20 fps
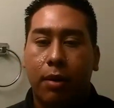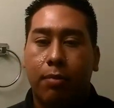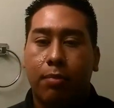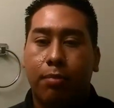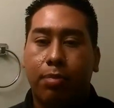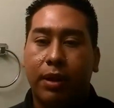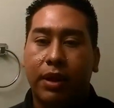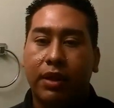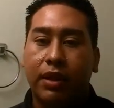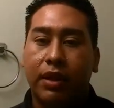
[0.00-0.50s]

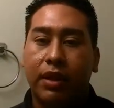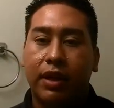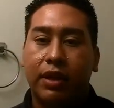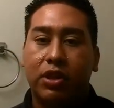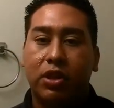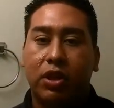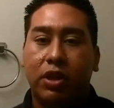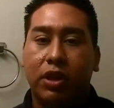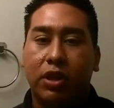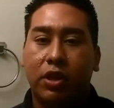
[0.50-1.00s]
But then I
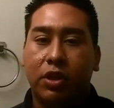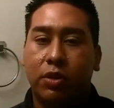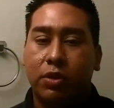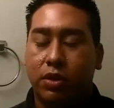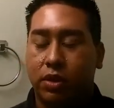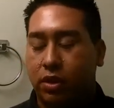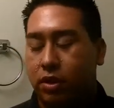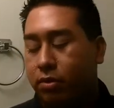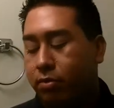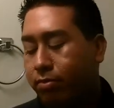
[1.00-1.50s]
started
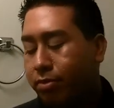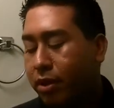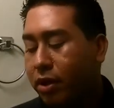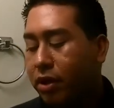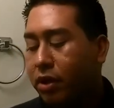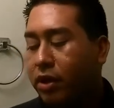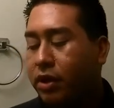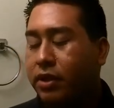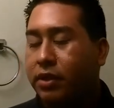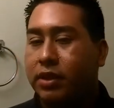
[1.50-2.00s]
using
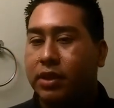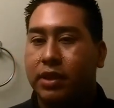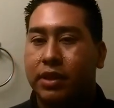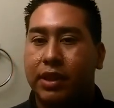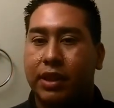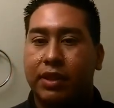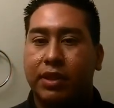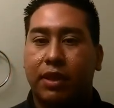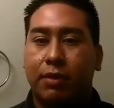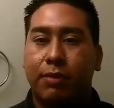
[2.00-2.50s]
Pond's because
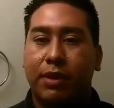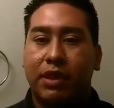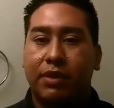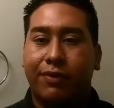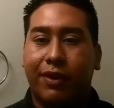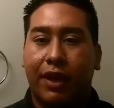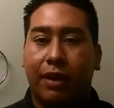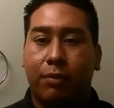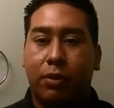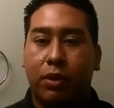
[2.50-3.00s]
I saw Miss
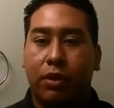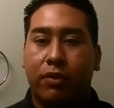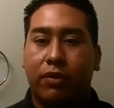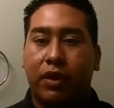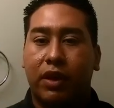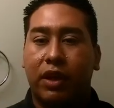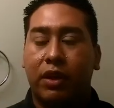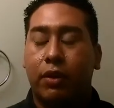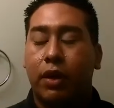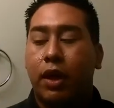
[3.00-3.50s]
Fame do a
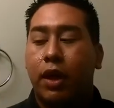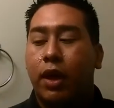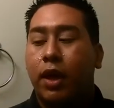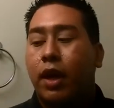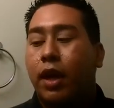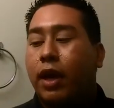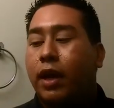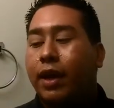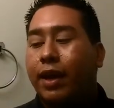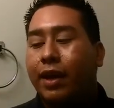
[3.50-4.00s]
video
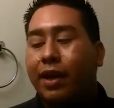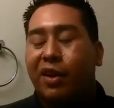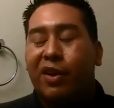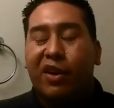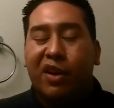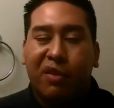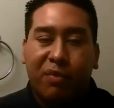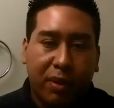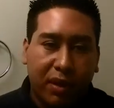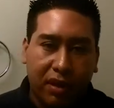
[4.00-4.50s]
and I had
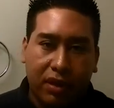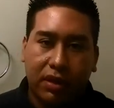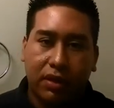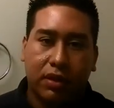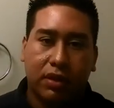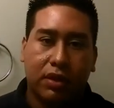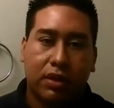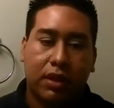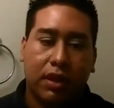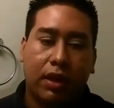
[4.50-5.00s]
heard of Pond's.